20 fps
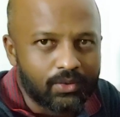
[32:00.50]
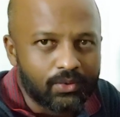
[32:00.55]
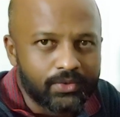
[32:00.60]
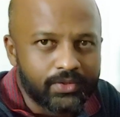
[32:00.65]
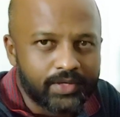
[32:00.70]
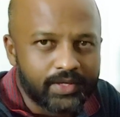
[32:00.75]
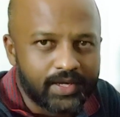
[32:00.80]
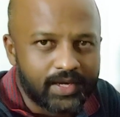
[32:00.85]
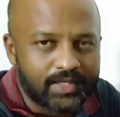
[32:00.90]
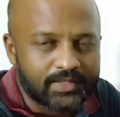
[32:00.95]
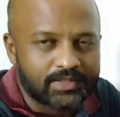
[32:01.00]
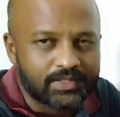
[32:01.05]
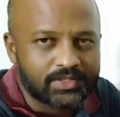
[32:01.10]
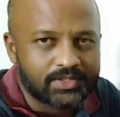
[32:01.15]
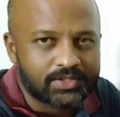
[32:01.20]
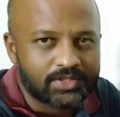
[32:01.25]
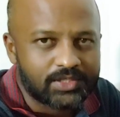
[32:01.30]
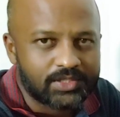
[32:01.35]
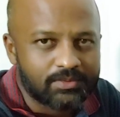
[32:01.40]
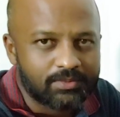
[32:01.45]
do the gas
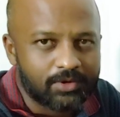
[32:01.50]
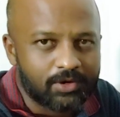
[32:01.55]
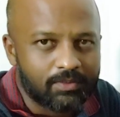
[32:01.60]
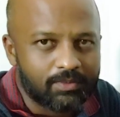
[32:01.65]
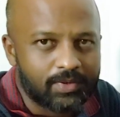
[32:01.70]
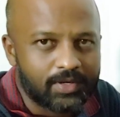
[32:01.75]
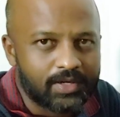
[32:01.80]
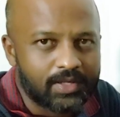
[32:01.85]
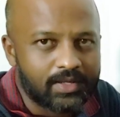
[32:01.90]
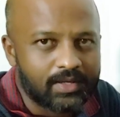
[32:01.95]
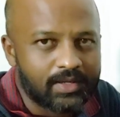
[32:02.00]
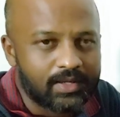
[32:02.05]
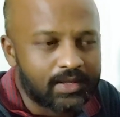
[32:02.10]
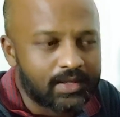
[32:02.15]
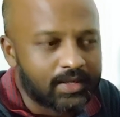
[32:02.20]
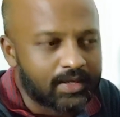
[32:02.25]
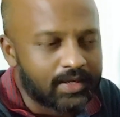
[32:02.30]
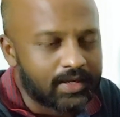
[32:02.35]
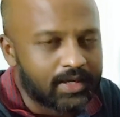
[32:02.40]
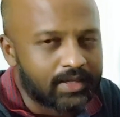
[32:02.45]
exchange properly.
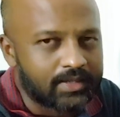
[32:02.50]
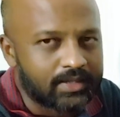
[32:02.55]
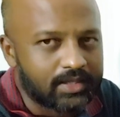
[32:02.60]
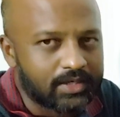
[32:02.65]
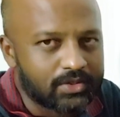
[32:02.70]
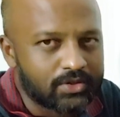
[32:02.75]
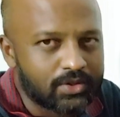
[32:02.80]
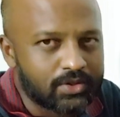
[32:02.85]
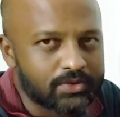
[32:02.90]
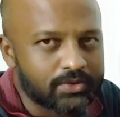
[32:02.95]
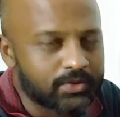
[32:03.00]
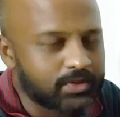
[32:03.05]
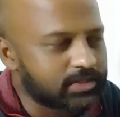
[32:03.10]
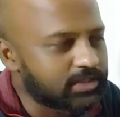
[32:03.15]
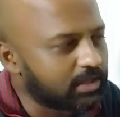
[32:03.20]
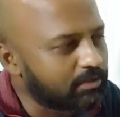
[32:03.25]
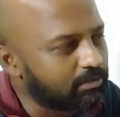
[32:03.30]
And there is also this